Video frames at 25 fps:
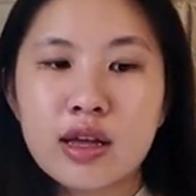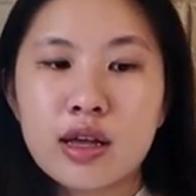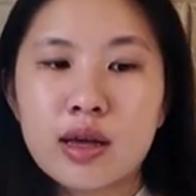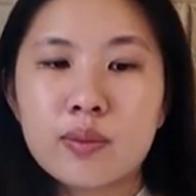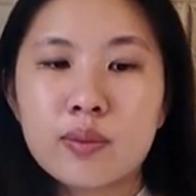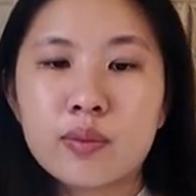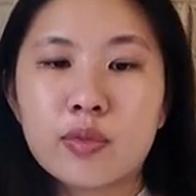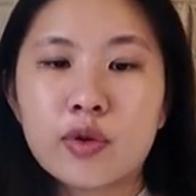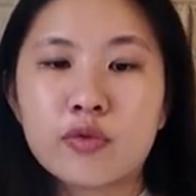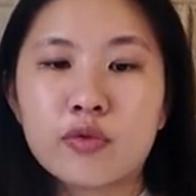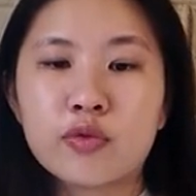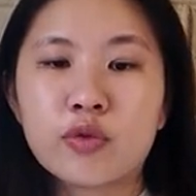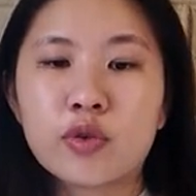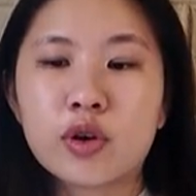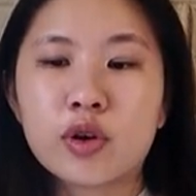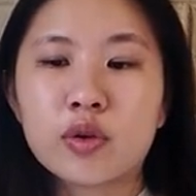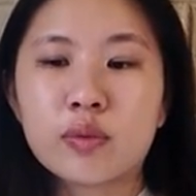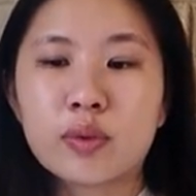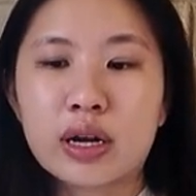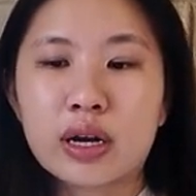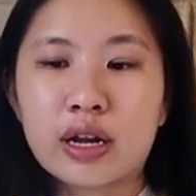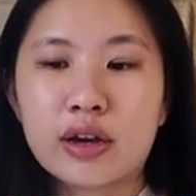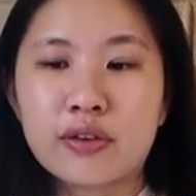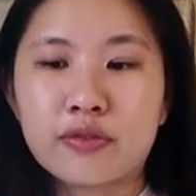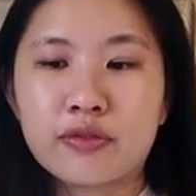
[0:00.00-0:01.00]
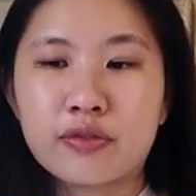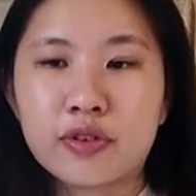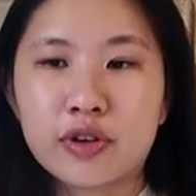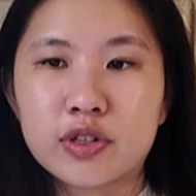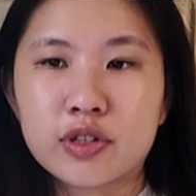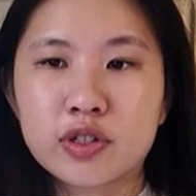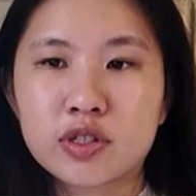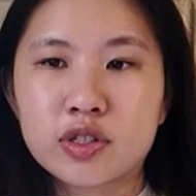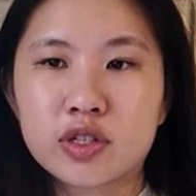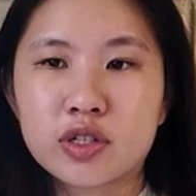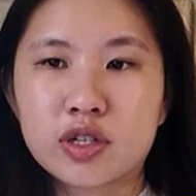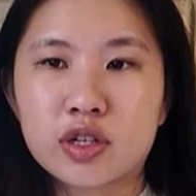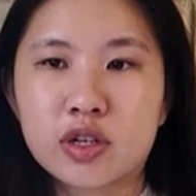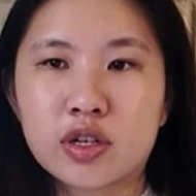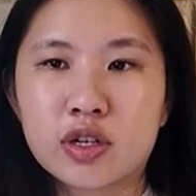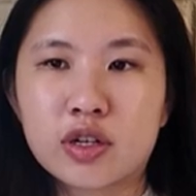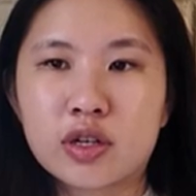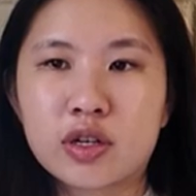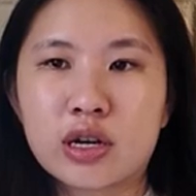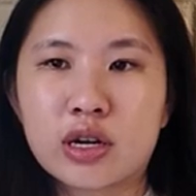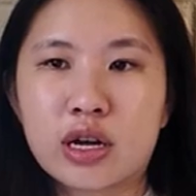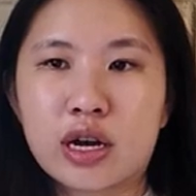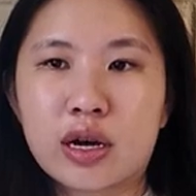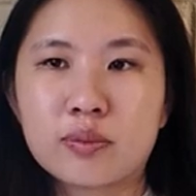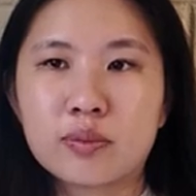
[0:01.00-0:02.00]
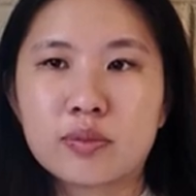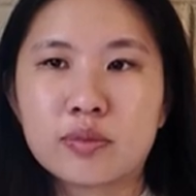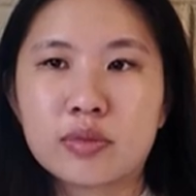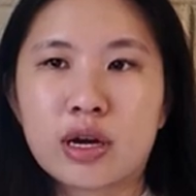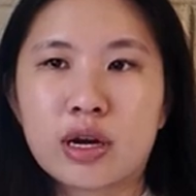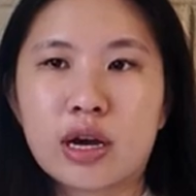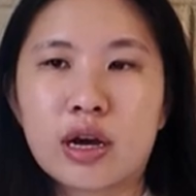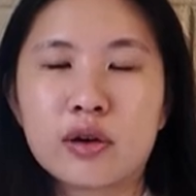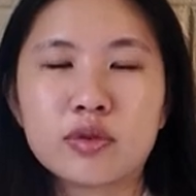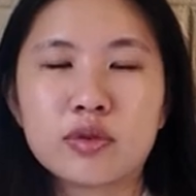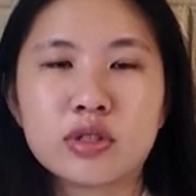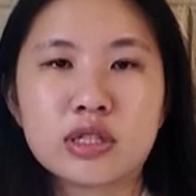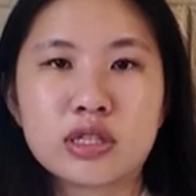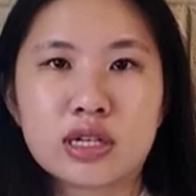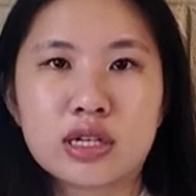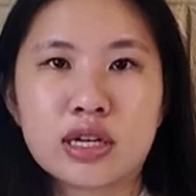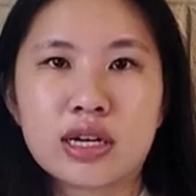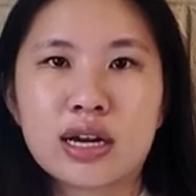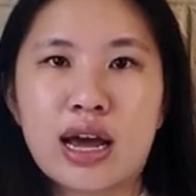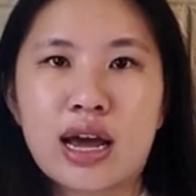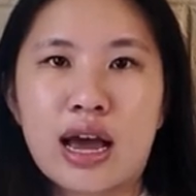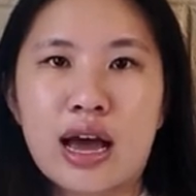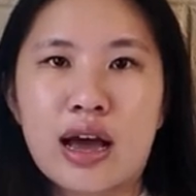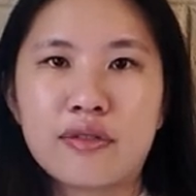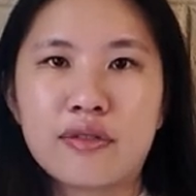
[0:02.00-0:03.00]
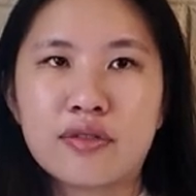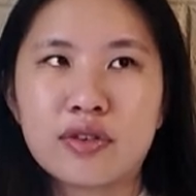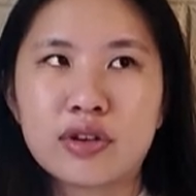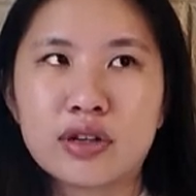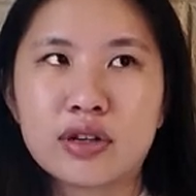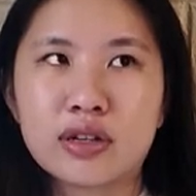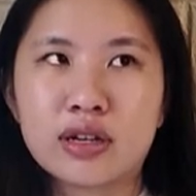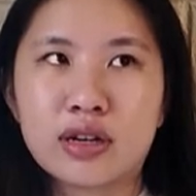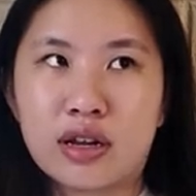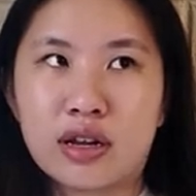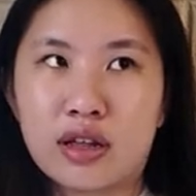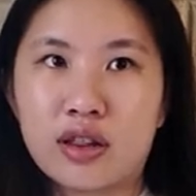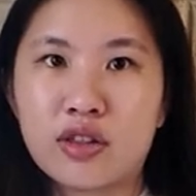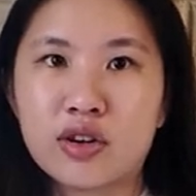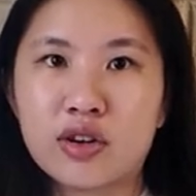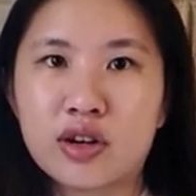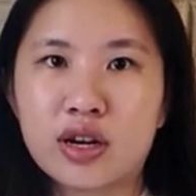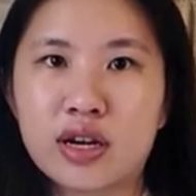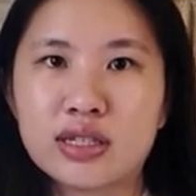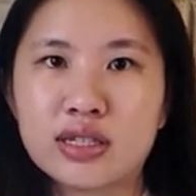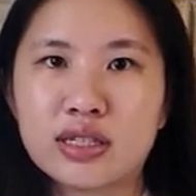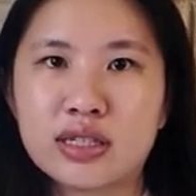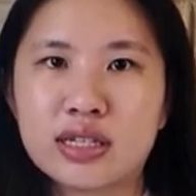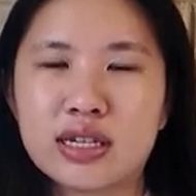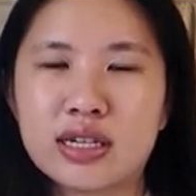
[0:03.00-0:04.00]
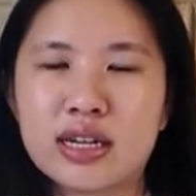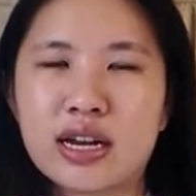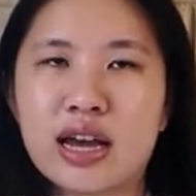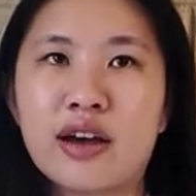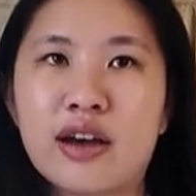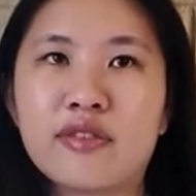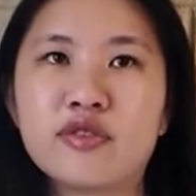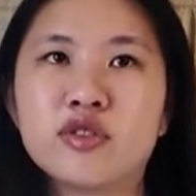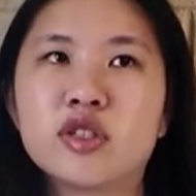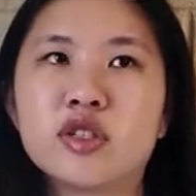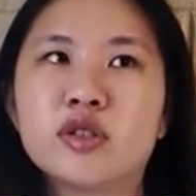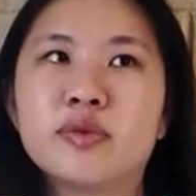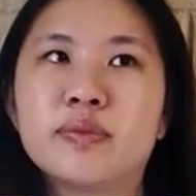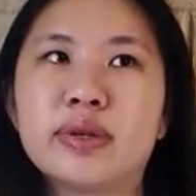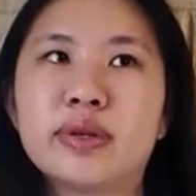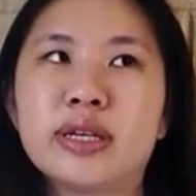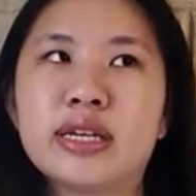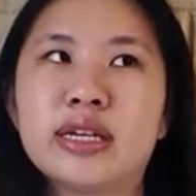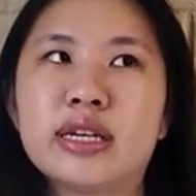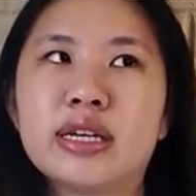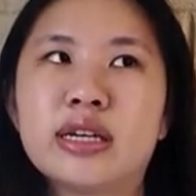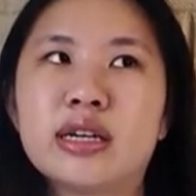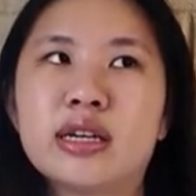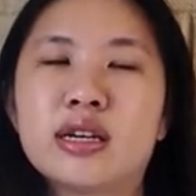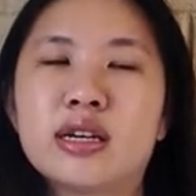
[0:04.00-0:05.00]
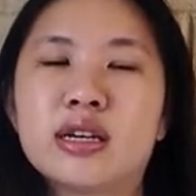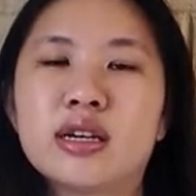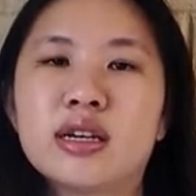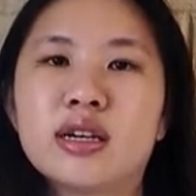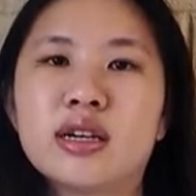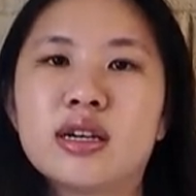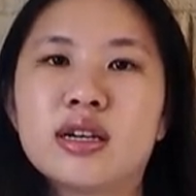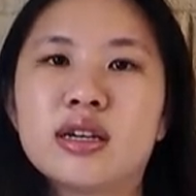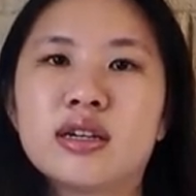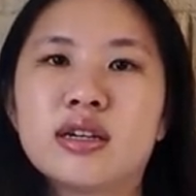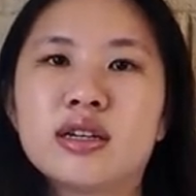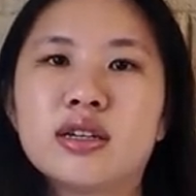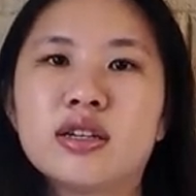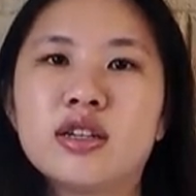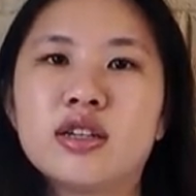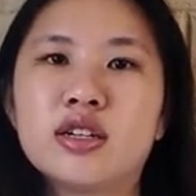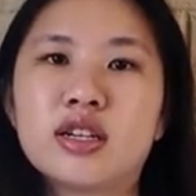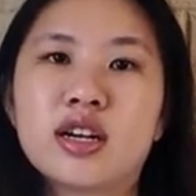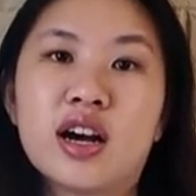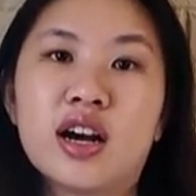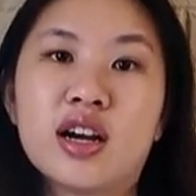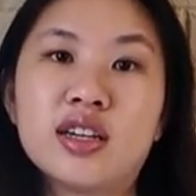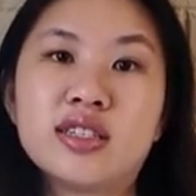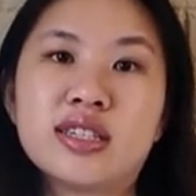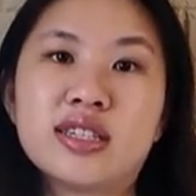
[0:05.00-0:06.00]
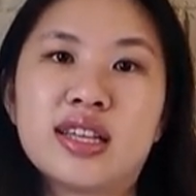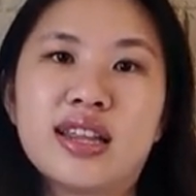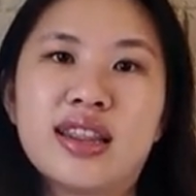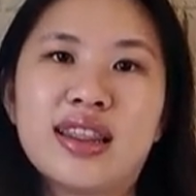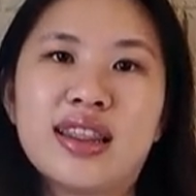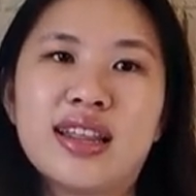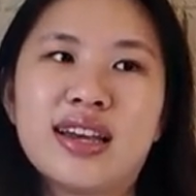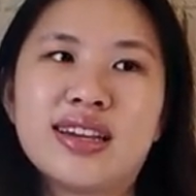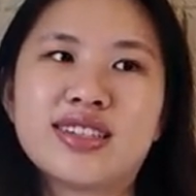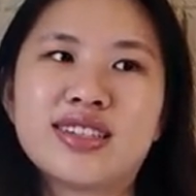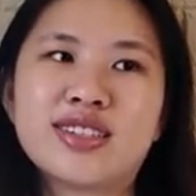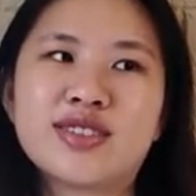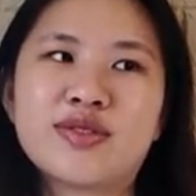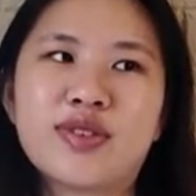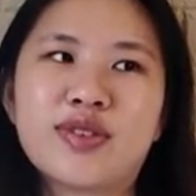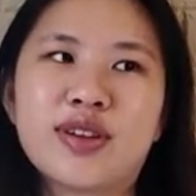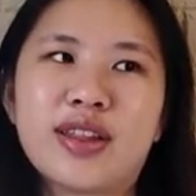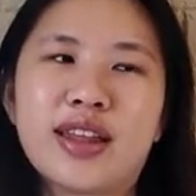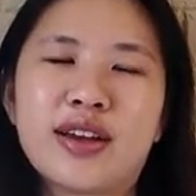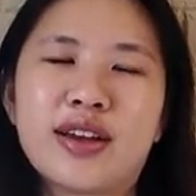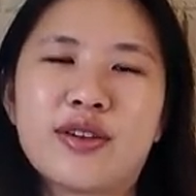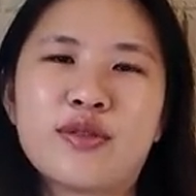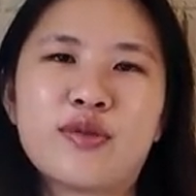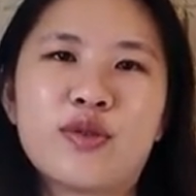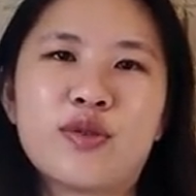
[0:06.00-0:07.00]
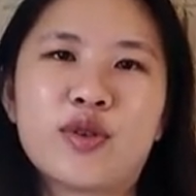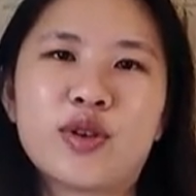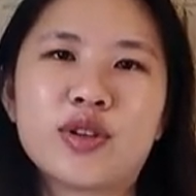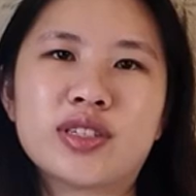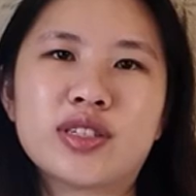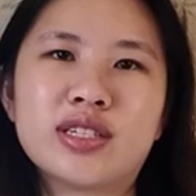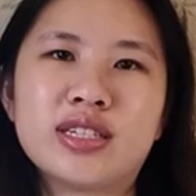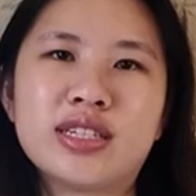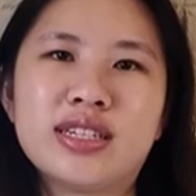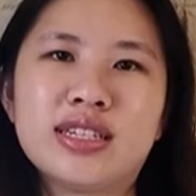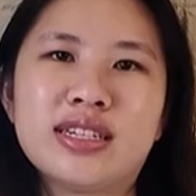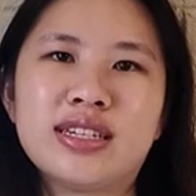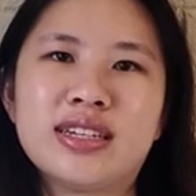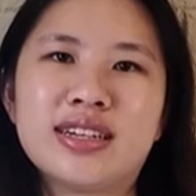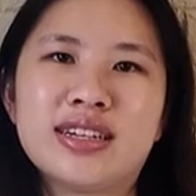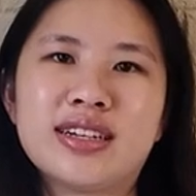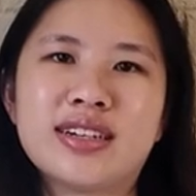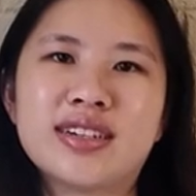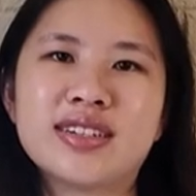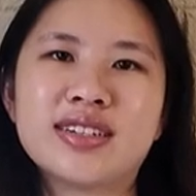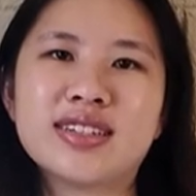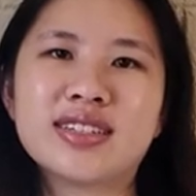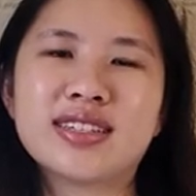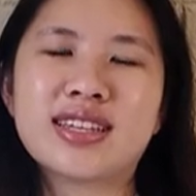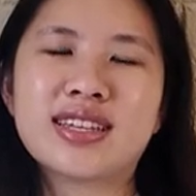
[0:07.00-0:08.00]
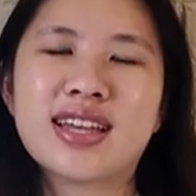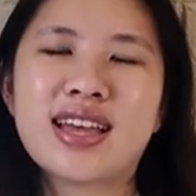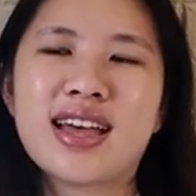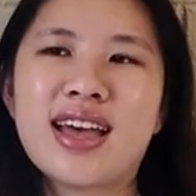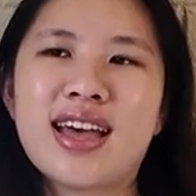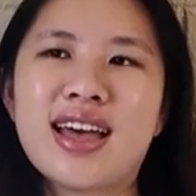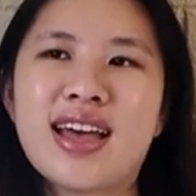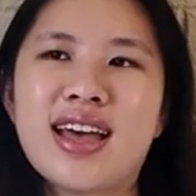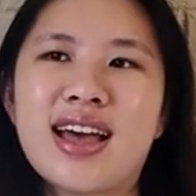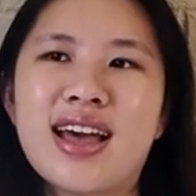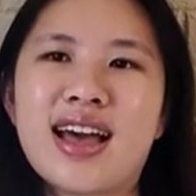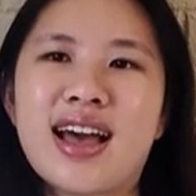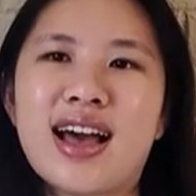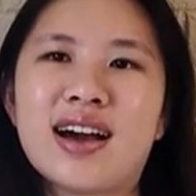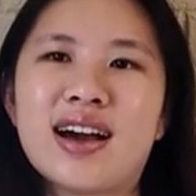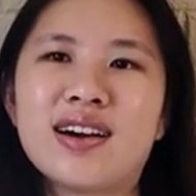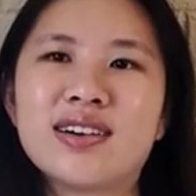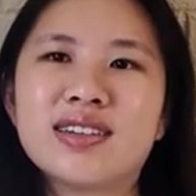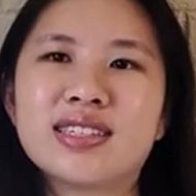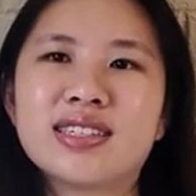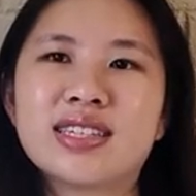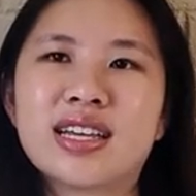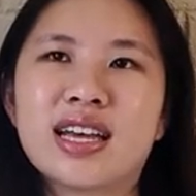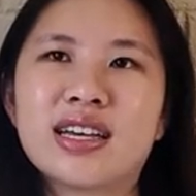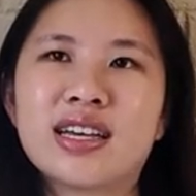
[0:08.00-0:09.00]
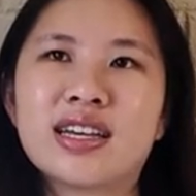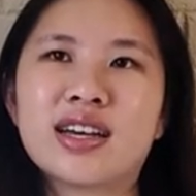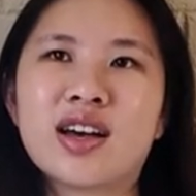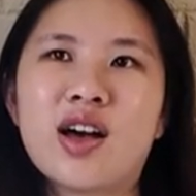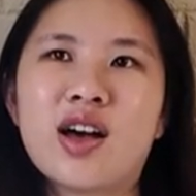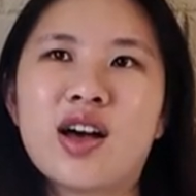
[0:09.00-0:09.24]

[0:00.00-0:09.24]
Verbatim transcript: Before, when I first heard um, I was gonna have another cousin after being cousinless for like 14 years, I was like,